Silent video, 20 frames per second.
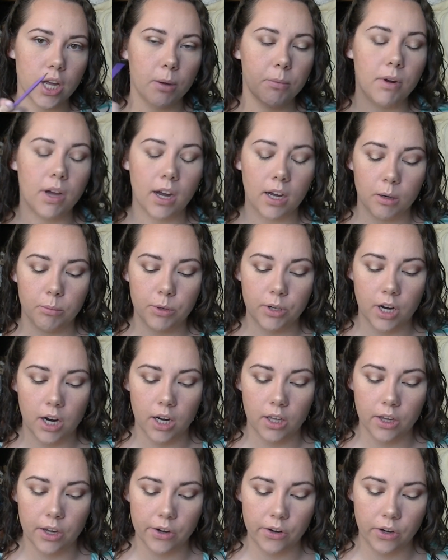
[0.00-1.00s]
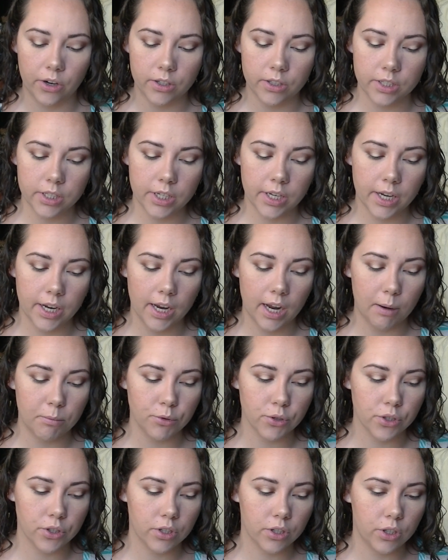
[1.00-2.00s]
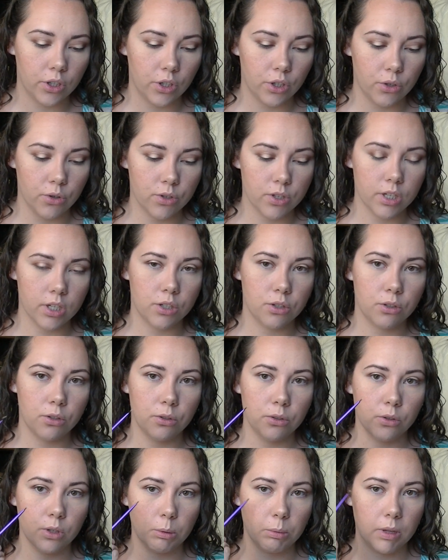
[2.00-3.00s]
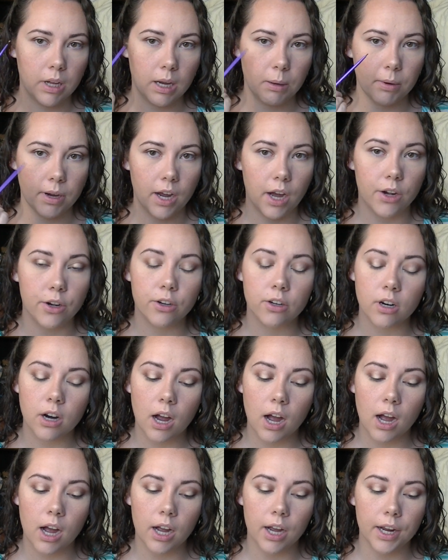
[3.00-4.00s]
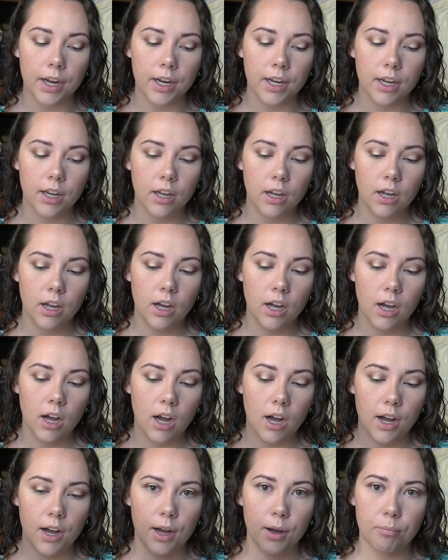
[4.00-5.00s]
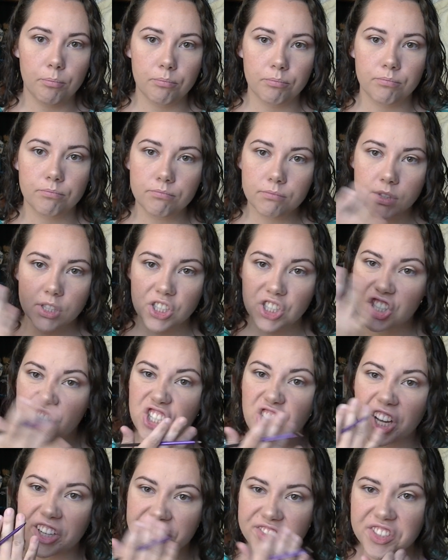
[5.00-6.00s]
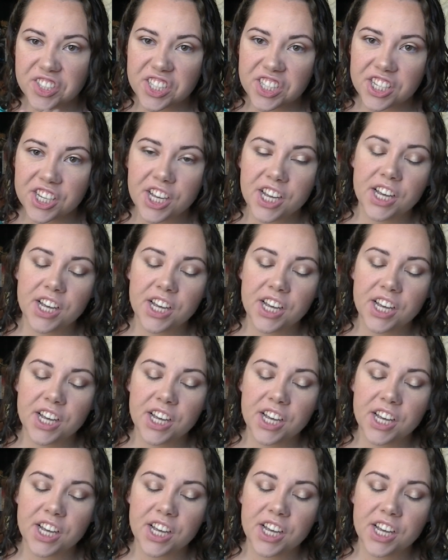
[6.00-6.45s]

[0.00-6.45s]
I'm not going to put eyeliner on today. I'm just going to use it to apply my under eye stuffs.